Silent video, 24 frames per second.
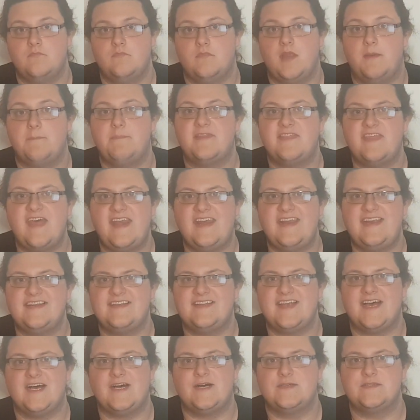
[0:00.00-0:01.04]
But then he
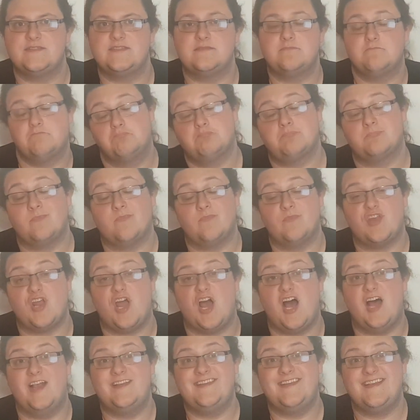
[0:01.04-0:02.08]
tells
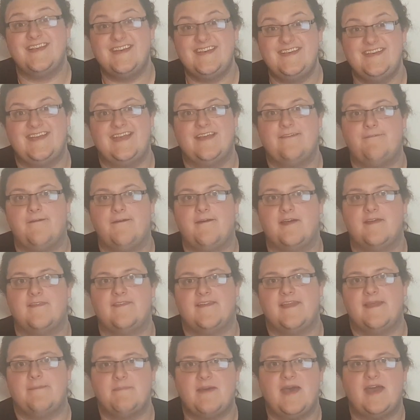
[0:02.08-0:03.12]
a
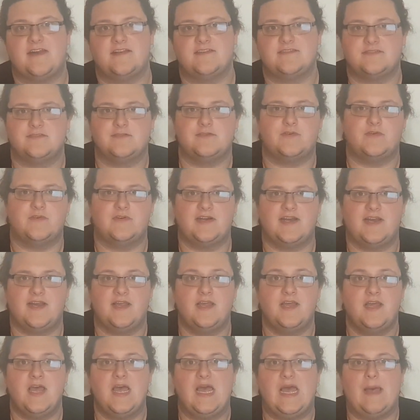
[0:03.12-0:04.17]
significantly better story
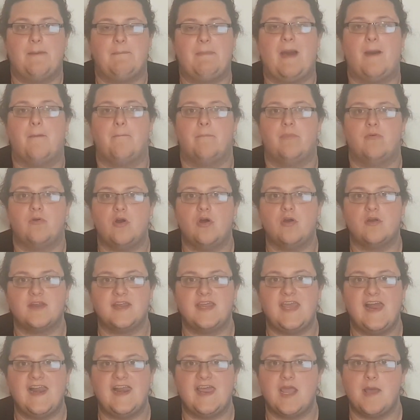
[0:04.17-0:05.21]
about Brock
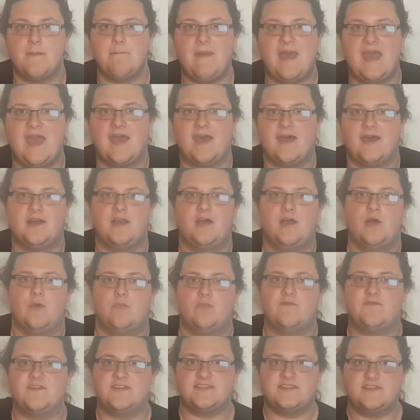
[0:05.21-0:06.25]
killing a man
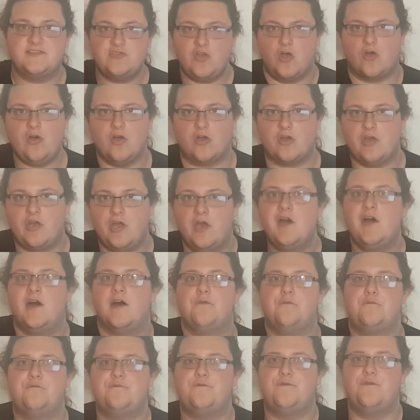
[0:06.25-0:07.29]
with a sock
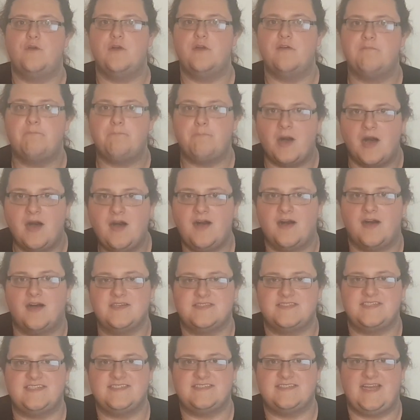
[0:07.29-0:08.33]
full of
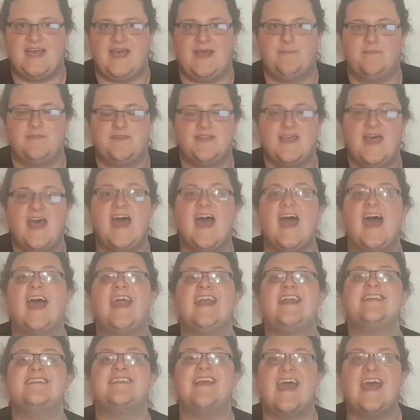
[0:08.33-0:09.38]
party snaps
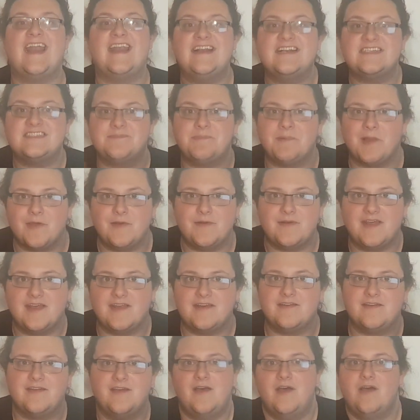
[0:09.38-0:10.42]
and his head
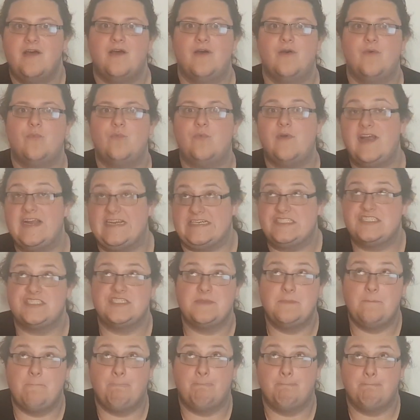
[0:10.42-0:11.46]
exploded.
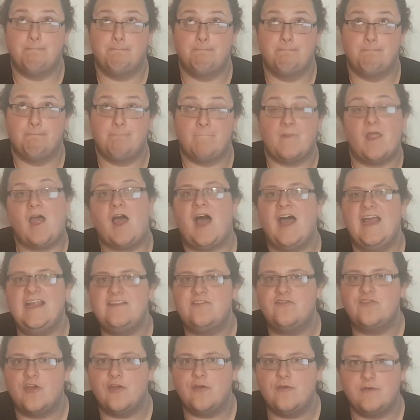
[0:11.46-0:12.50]
Which, I
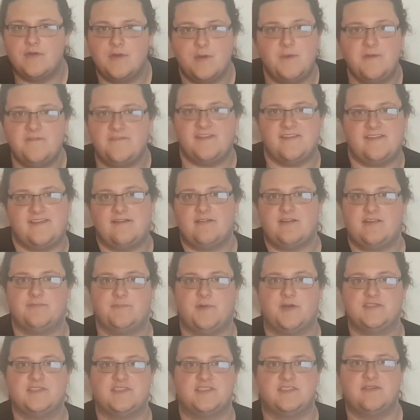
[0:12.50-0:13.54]
don't know if it's
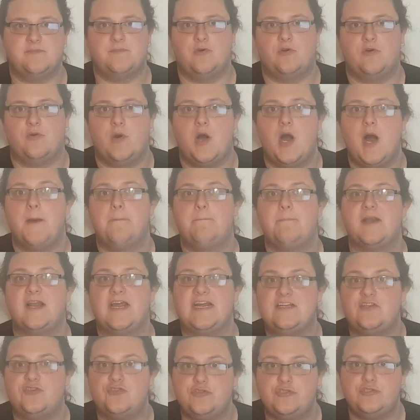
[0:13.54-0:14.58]
irresponsible, but
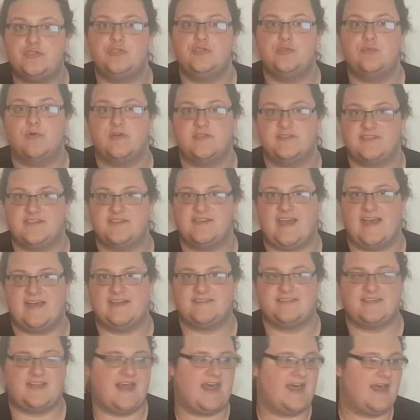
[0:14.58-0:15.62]
I do want to
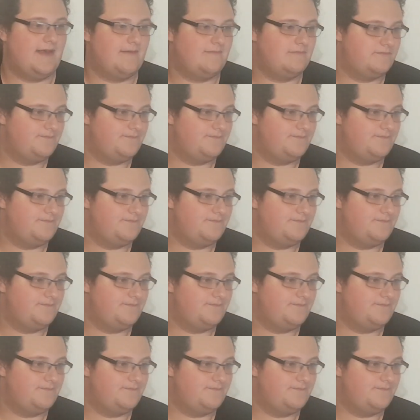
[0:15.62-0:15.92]
test that.